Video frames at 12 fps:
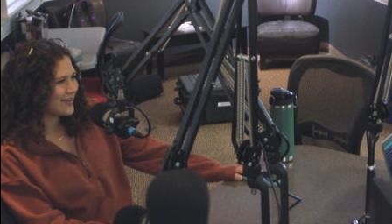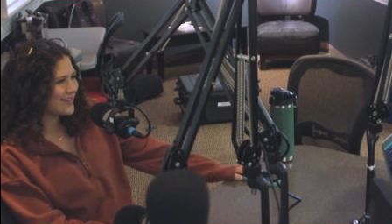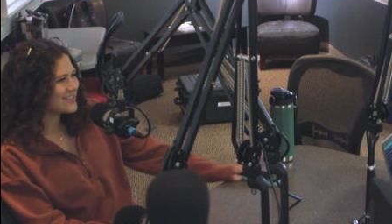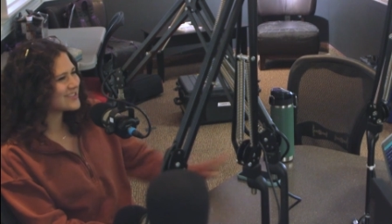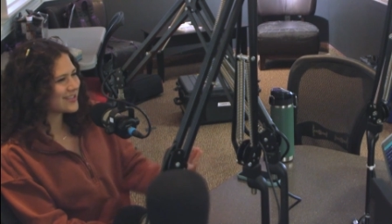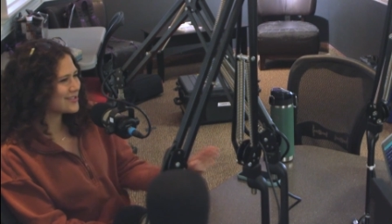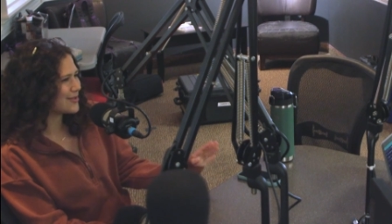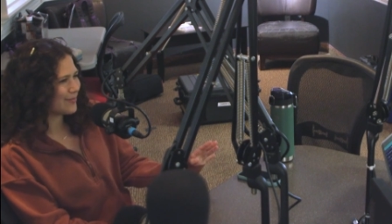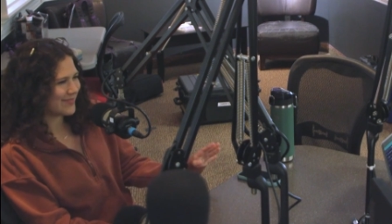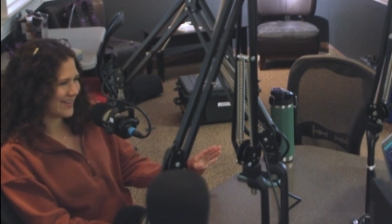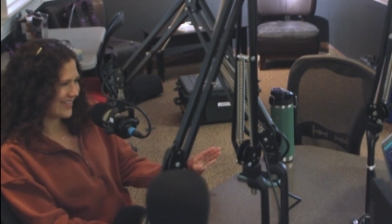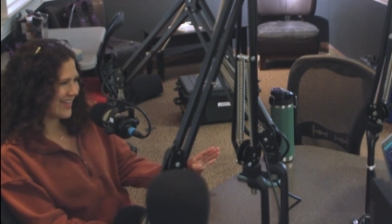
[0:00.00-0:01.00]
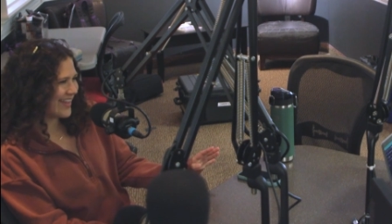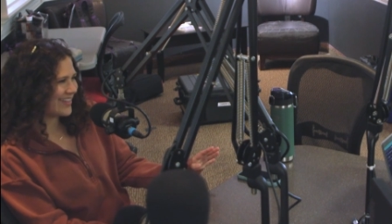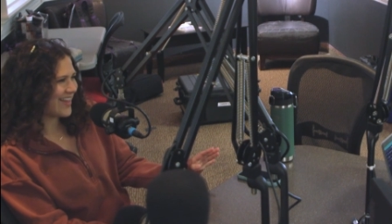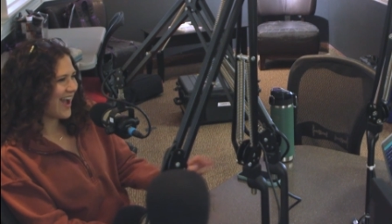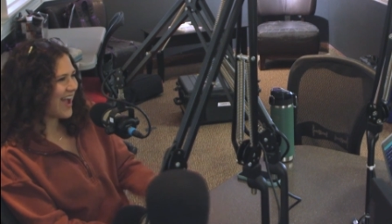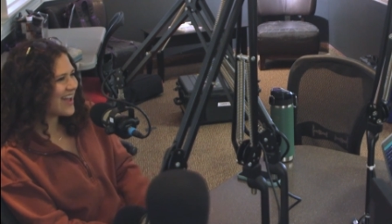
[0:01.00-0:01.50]
He said something like
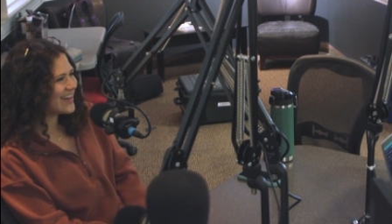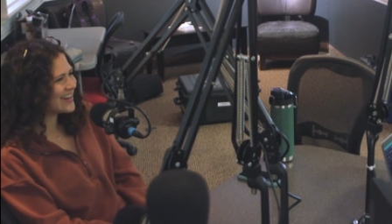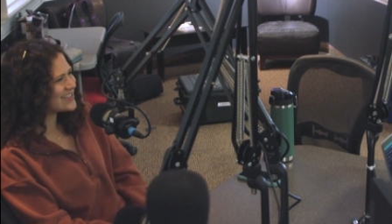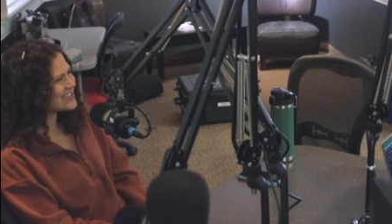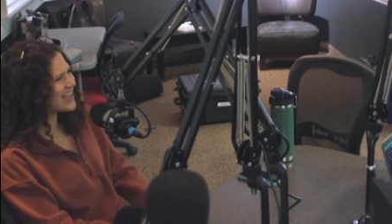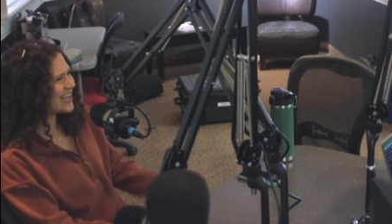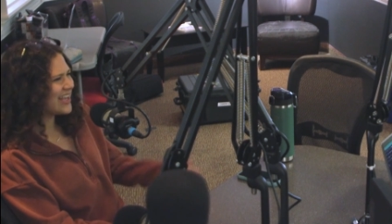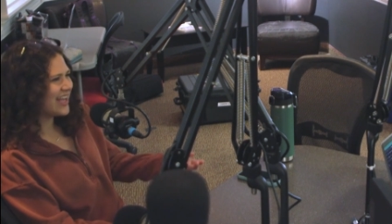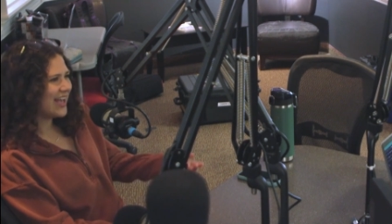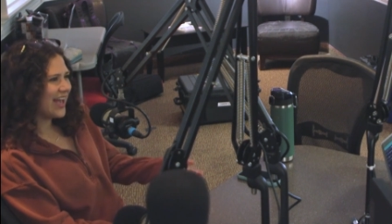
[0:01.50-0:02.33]
that. And it's like